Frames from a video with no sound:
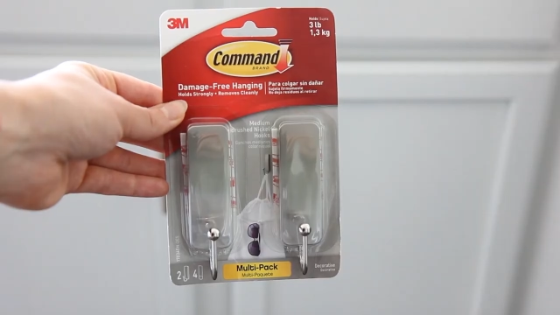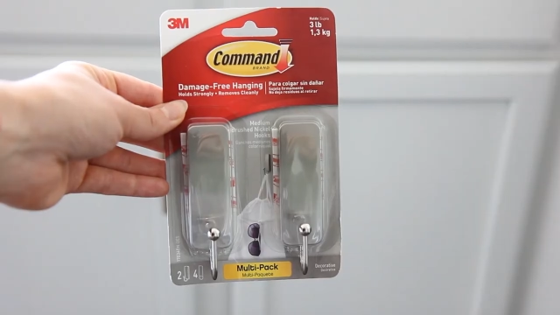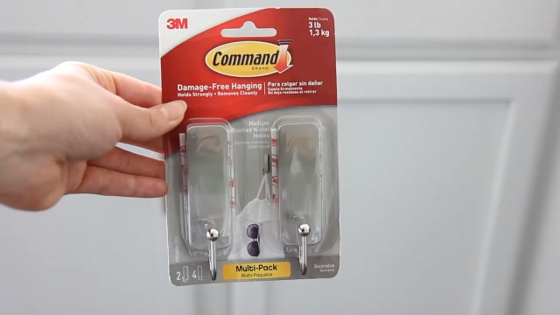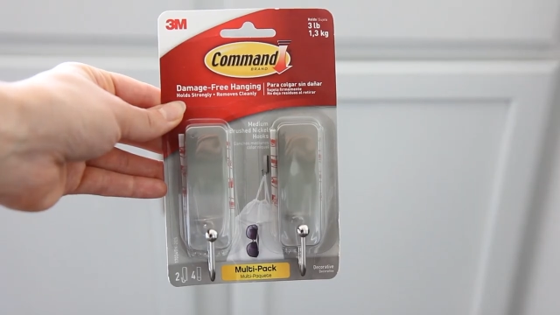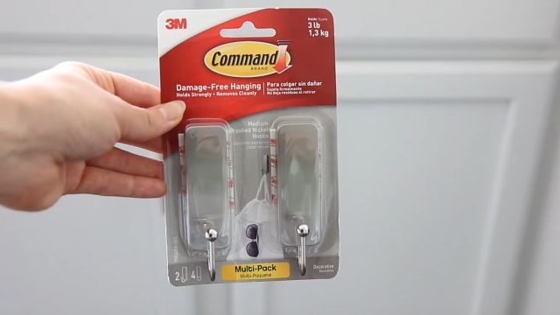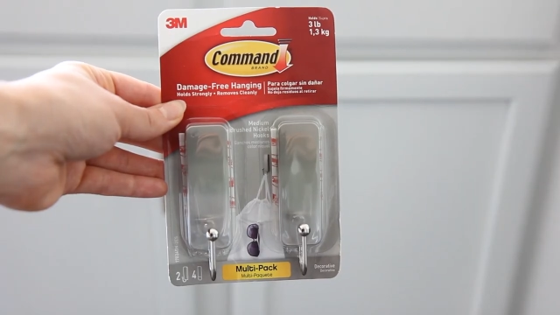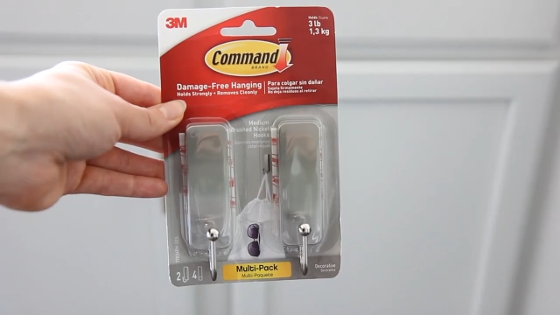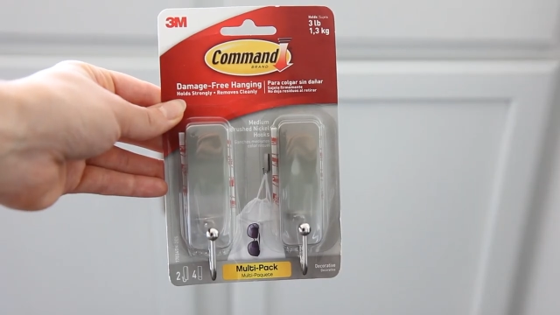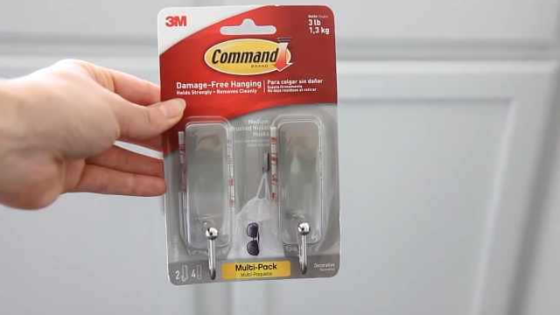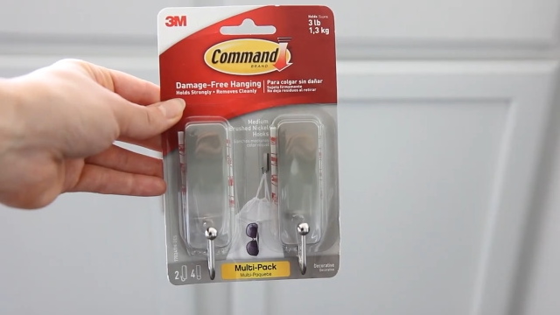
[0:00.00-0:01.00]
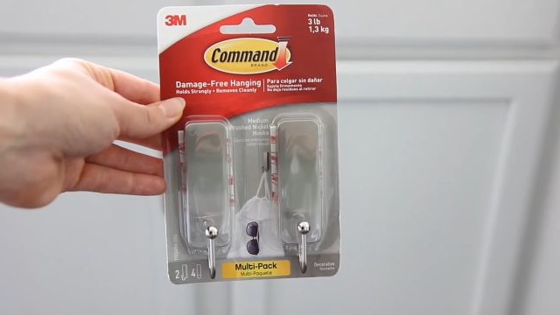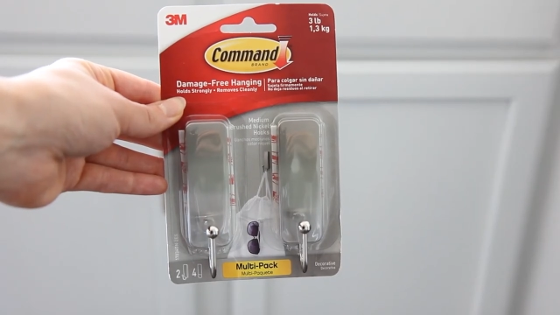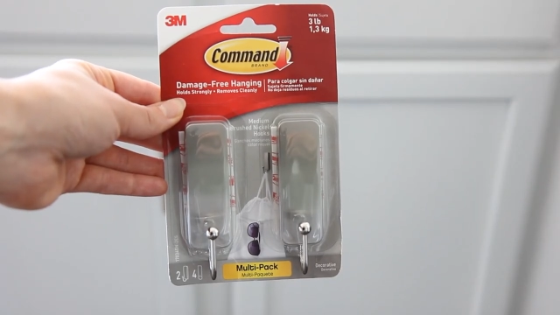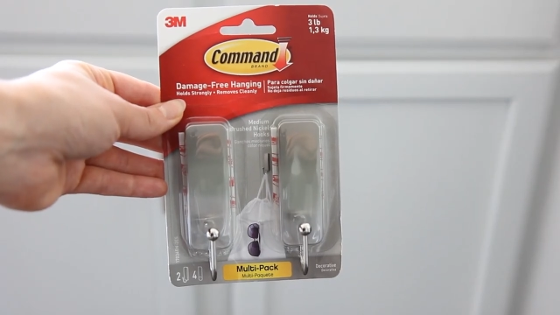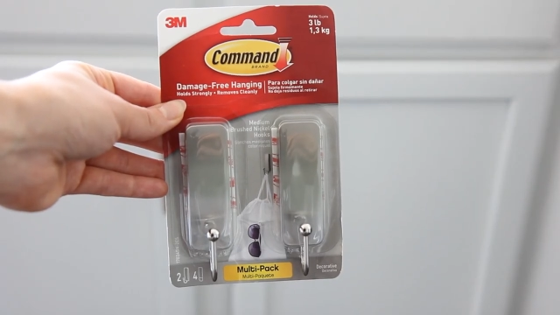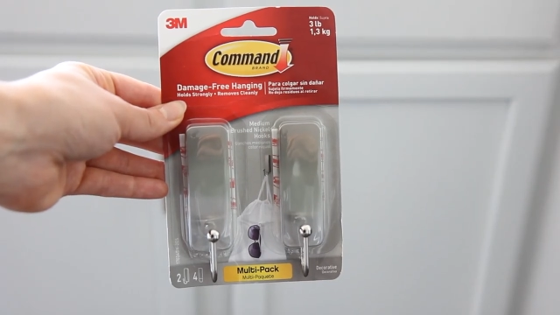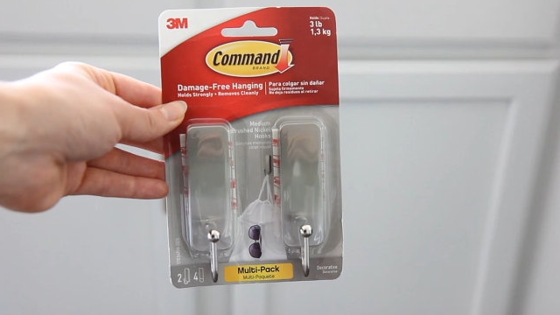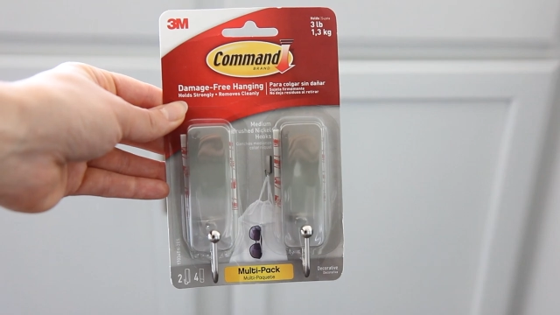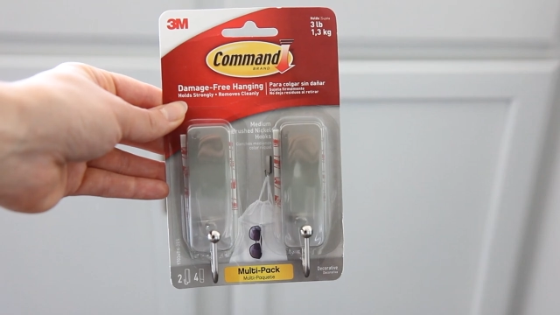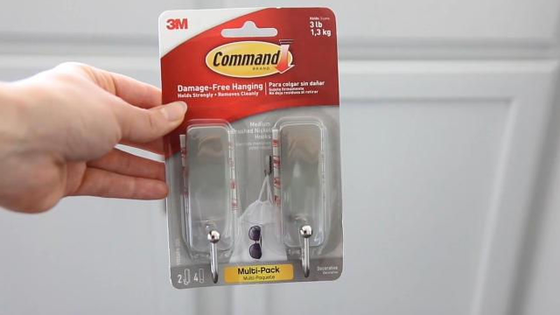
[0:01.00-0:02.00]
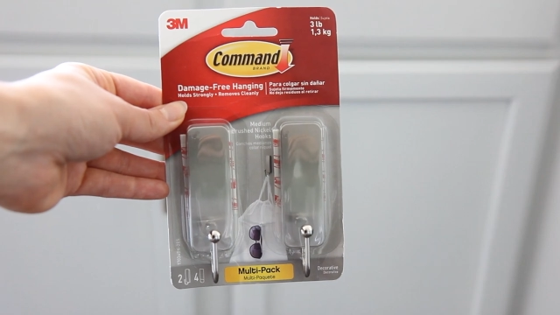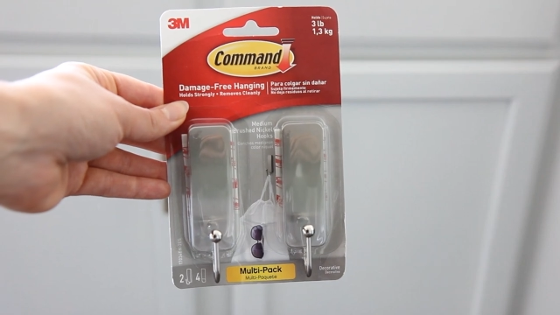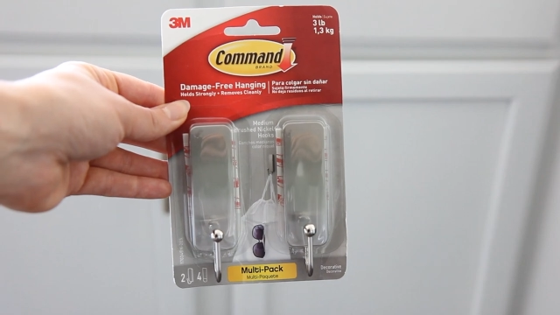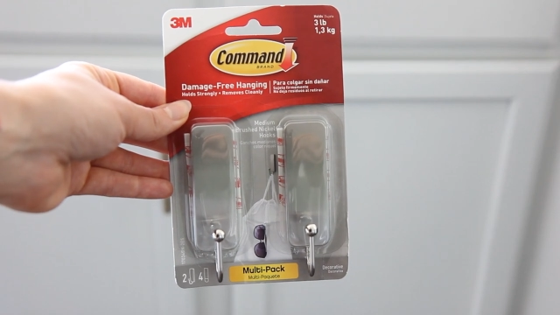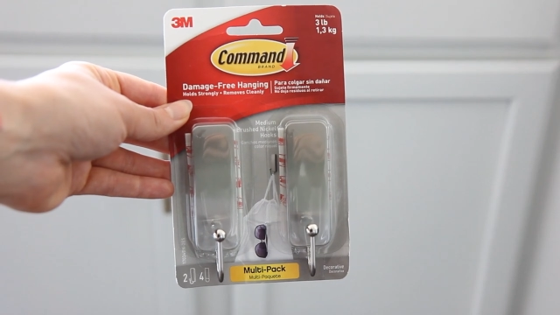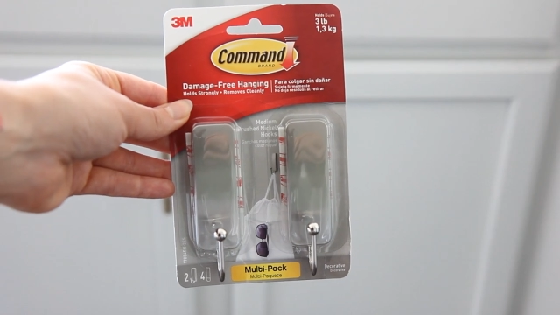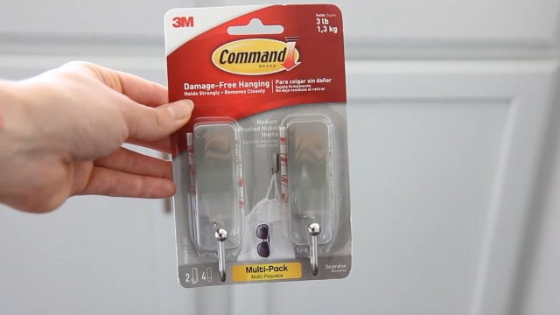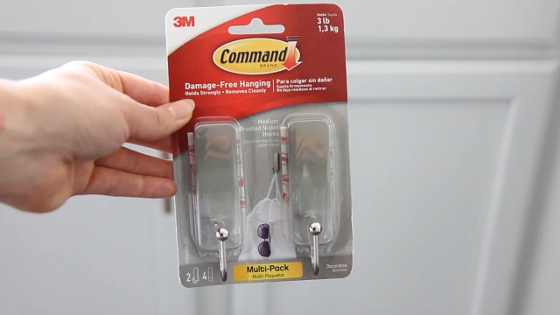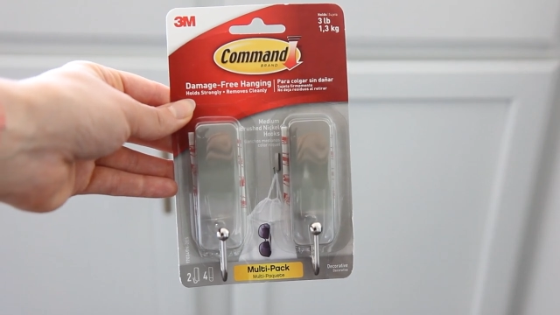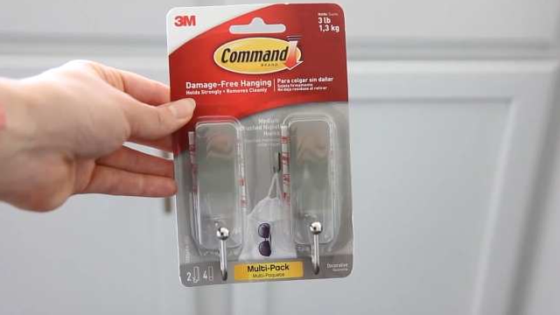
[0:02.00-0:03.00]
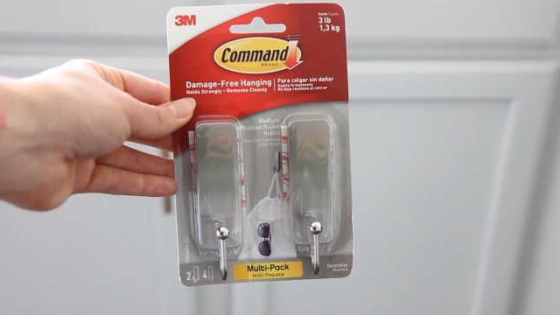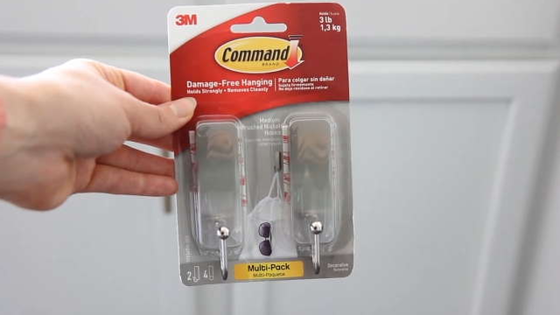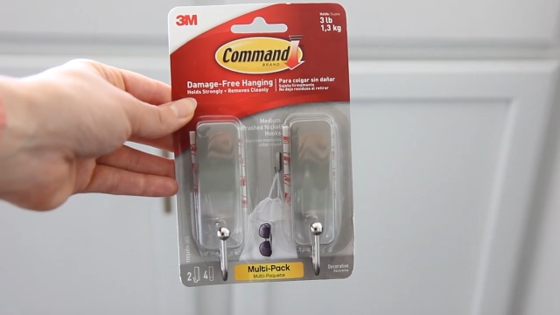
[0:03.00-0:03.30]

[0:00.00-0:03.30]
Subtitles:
Nobody's mouth can be seen.